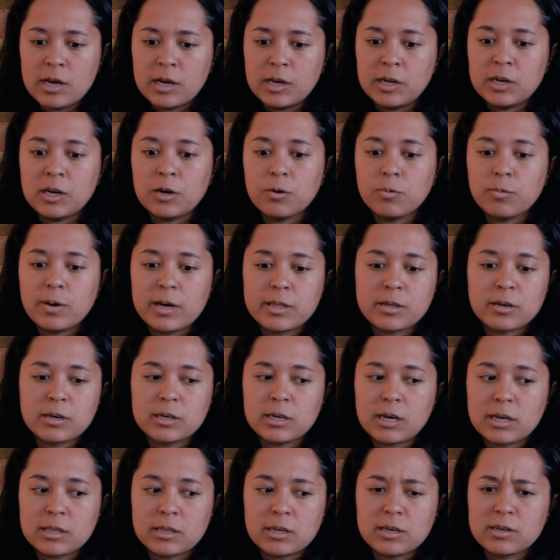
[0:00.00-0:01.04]
whether or
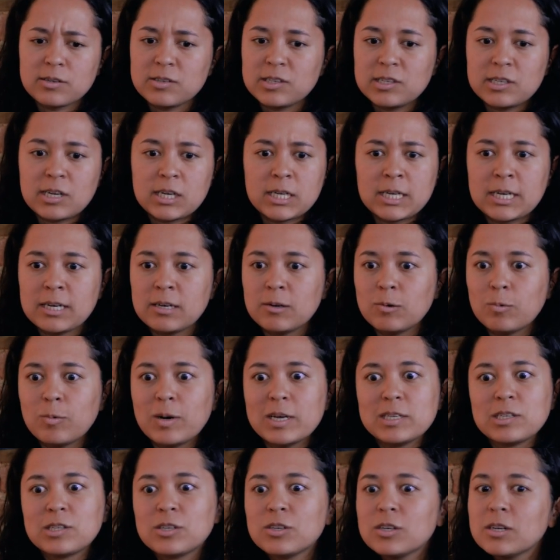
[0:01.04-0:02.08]
not they're studying
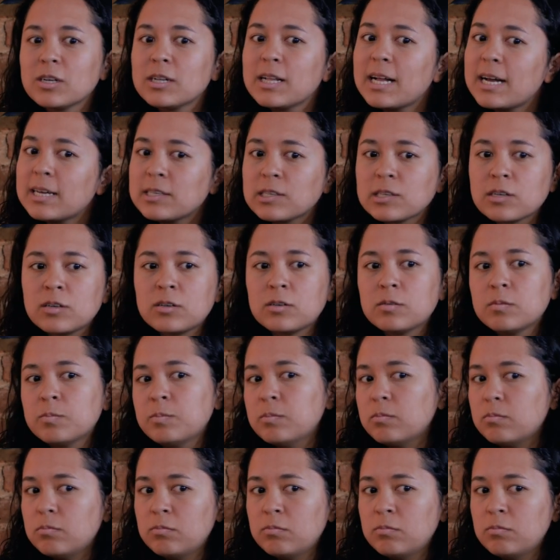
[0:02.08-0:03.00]
Western classical